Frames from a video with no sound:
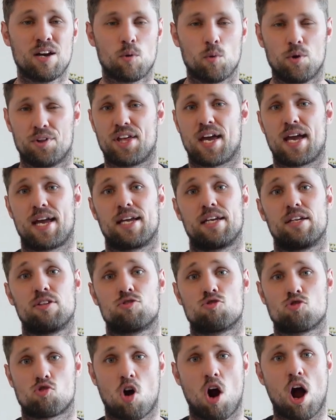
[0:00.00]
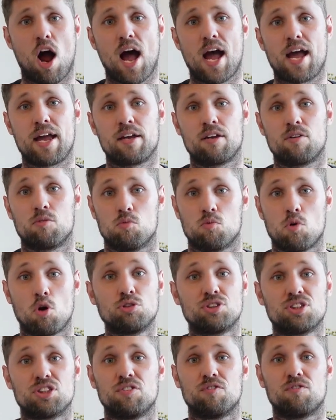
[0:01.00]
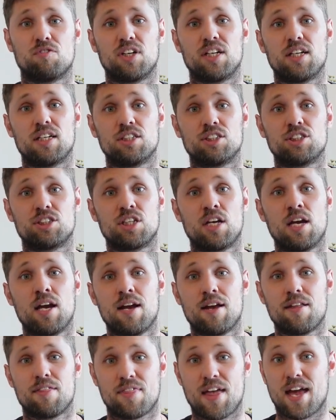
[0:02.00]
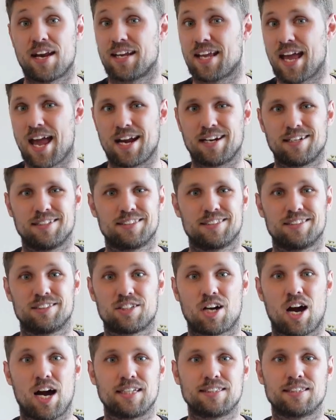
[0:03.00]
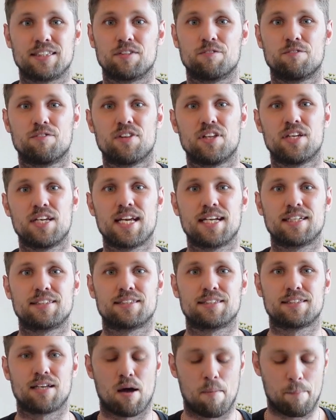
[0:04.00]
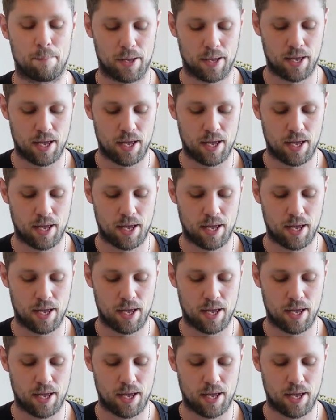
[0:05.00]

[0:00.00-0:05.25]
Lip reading: with a dry roasted finish that again is enticing for the next sip.